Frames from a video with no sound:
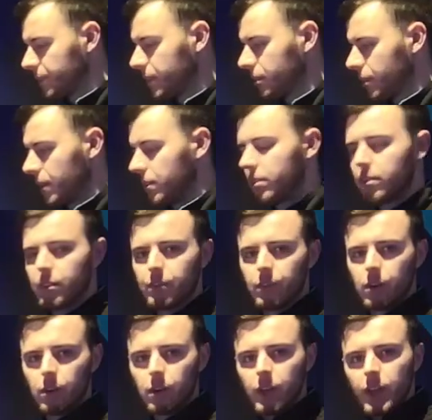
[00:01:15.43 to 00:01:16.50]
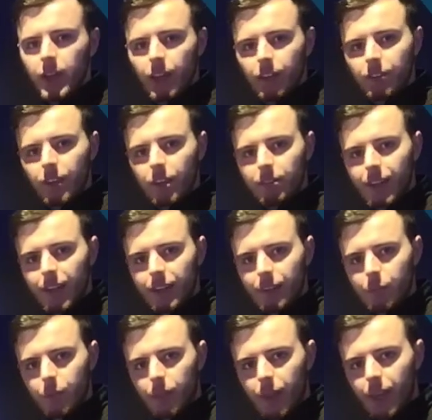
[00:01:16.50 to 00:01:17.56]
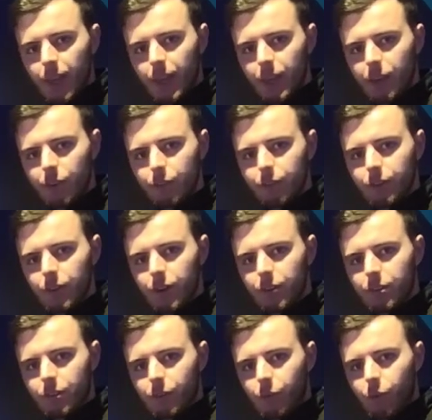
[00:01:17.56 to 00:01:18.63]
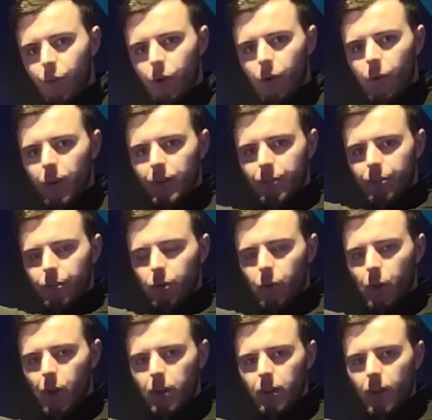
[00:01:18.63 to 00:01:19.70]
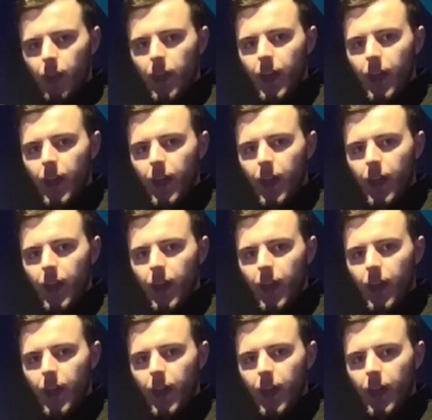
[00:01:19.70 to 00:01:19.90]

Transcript: so this is the floor, instead of landing with the heel first and rolling forward,